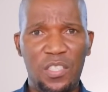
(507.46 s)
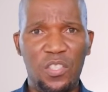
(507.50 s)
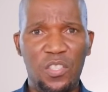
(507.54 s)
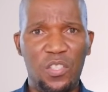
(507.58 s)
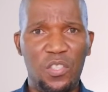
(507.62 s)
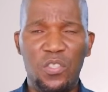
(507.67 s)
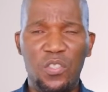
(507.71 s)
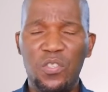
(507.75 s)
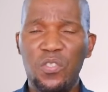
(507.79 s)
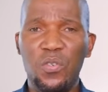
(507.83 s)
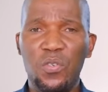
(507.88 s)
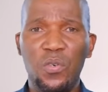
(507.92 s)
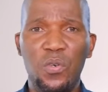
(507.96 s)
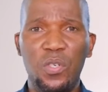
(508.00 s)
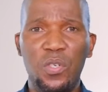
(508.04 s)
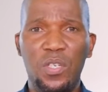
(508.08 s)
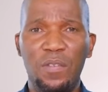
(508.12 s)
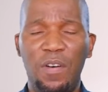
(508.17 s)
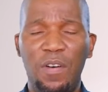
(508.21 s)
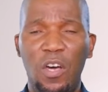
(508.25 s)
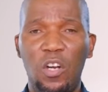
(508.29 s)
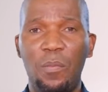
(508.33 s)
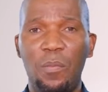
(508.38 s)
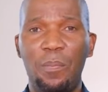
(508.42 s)
new
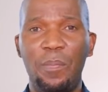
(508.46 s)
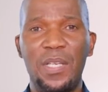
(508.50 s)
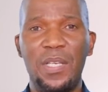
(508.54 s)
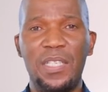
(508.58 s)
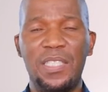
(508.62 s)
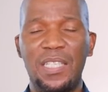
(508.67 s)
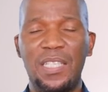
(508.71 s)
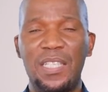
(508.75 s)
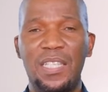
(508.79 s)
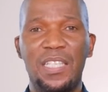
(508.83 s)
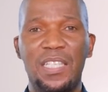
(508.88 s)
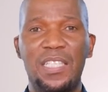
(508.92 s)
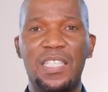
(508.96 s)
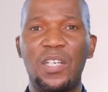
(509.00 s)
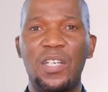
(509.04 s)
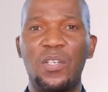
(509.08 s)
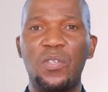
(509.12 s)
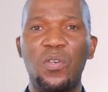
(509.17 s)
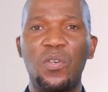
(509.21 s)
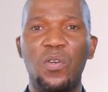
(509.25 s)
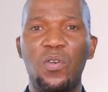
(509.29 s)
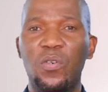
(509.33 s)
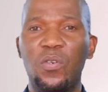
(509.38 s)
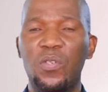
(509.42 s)
developments in the
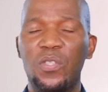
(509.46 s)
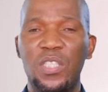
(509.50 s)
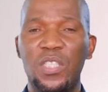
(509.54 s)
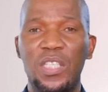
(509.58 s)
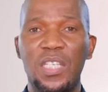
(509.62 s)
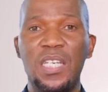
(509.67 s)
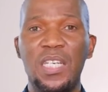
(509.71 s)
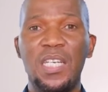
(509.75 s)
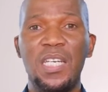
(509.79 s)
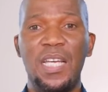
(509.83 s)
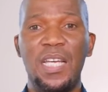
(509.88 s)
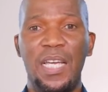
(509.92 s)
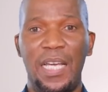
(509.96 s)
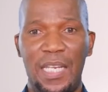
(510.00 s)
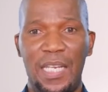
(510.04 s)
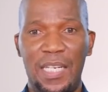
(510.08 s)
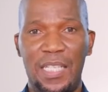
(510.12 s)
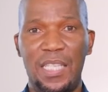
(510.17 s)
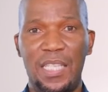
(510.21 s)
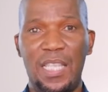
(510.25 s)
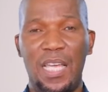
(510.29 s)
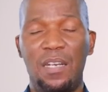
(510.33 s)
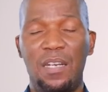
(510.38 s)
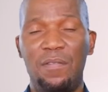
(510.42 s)
technology and
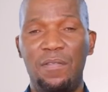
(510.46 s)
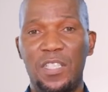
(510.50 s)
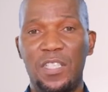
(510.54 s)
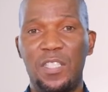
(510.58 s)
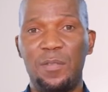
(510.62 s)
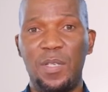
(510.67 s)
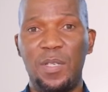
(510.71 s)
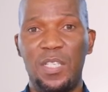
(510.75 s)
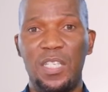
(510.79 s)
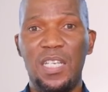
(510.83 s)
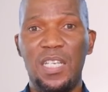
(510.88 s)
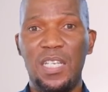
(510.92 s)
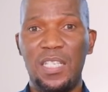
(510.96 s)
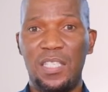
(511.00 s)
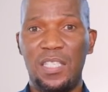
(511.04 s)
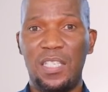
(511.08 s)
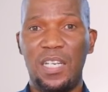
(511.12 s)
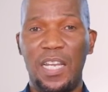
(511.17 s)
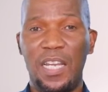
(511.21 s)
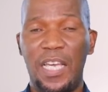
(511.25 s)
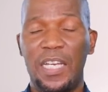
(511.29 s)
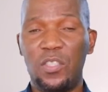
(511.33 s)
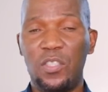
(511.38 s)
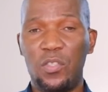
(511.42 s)
in the advancement.
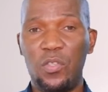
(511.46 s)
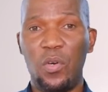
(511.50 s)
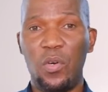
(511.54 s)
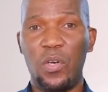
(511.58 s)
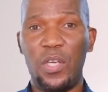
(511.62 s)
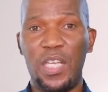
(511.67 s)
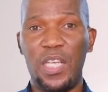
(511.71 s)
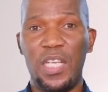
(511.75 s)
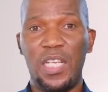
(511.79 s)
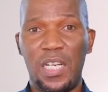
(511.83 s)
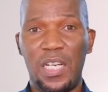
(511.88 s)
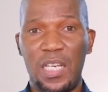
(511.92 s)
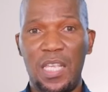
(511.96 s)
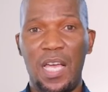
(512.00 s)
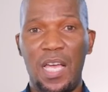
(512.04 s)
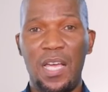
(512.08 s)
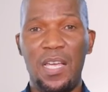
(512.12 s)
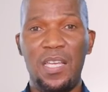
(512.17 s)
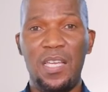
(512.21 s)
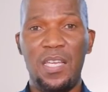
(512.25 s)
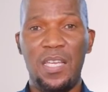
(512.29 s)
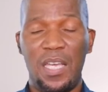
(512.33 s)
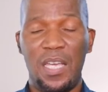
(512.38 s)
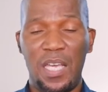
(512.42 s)
Select your area
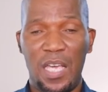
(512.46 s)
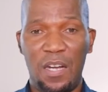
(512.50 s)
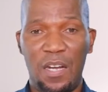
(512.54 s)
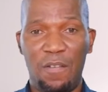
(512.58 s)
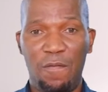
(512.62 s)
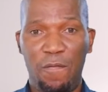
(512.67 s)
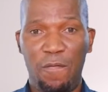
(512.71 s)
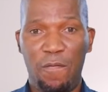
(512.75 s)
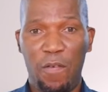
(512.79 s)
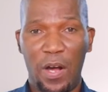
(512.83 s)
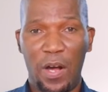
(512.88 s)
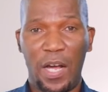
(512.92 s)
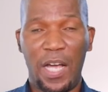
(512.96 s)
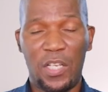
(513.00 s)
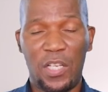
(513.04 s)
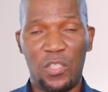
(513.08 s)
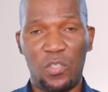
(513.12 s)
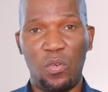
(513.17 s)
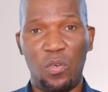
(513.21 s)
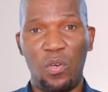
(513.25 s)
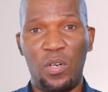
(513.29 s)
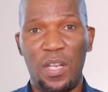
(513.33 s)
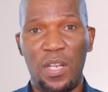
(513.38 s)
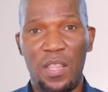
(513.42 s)
and focus
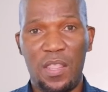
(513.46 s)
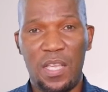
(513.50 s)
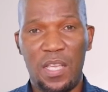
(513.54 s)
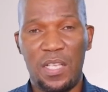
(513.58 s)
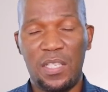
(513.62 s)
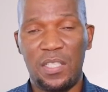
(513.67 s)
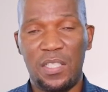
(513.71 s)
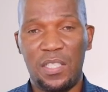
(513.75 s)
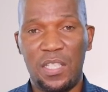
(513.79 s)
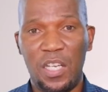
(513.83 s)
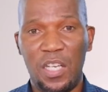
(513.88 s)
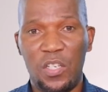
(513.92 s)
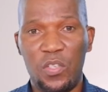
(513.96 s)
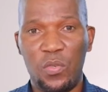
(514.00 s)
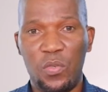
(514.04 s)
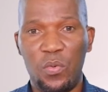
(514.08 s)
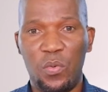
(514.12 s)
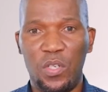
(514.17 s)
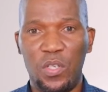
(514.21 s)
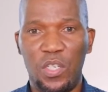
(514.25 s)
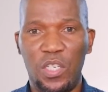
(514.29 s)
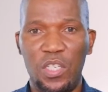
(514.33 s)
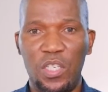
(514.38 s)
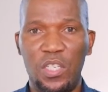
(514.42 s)
on things that you
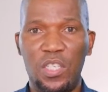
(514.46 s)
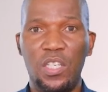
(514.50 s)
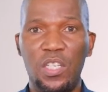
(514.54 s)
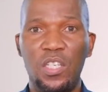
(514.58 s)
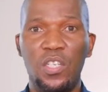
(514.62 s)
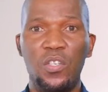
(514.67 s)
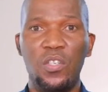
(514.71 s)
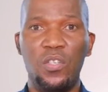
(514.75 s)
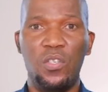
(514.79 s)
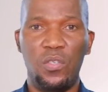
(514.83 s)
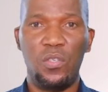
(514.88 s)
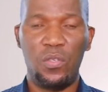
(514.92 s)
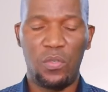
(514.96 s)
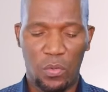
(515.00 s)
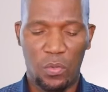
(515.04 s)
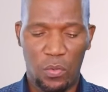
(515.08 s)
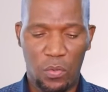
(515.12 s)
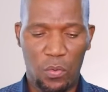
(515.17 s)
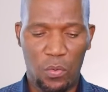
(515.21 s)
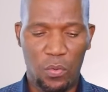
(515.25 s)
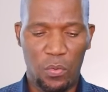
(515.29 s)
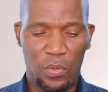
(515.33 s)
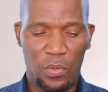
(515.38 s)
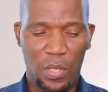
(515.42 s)
need to
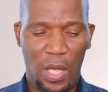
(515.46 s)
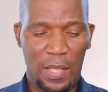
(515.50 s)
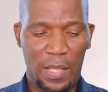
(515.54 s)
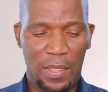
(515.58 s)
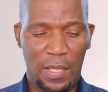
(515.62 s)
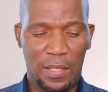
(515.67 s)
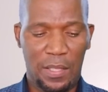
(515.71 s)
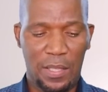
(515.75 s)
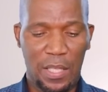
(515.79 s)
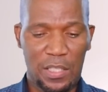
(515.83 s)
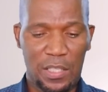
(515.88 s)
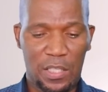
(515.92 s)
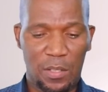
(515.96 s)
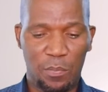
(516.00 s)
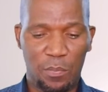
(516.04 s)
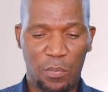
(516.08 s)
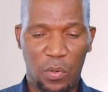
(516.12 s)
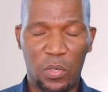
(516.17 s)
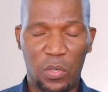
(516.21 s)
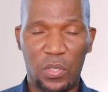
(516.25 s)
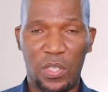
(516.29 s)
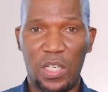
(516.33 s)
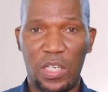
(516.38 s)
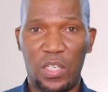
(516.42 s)
do. I think that's
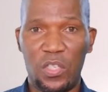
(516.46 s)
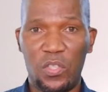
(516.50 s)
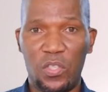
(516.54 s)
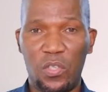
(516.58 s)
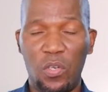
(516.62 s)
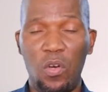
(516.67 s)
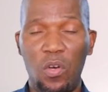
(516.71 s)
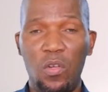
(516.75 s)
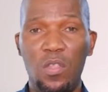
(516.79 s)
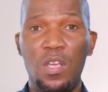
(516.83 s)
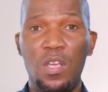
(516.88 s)
important. So